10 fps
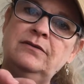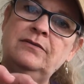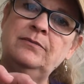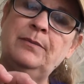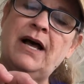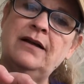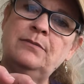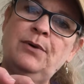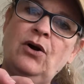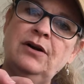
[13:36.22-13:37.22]

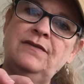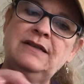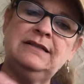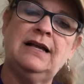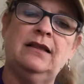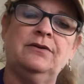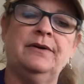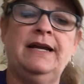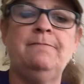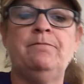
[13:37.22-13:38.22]
bottom part of the
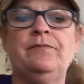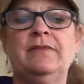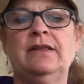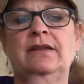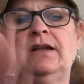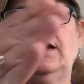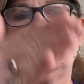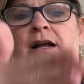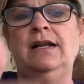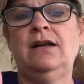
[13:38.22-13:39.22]
celery, I
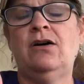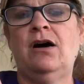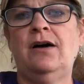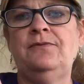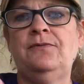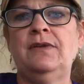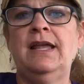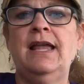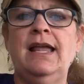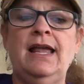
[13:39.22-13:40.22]
cut it off,
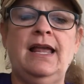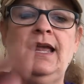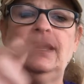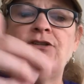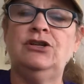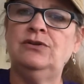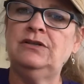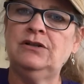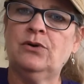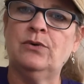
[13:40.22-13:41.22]
and
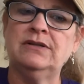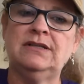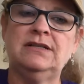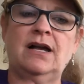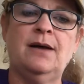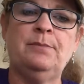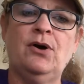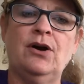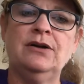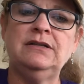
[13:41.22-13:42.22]
used, of course, the top
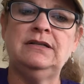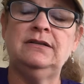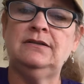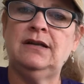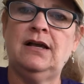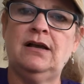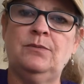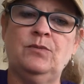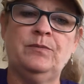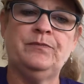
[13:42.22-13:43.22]
part
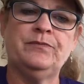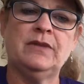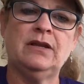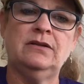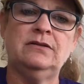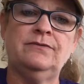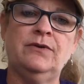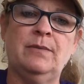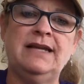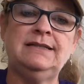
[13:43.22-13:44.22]

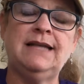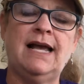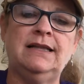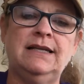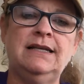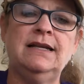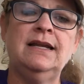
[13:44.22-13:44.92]
for my salad.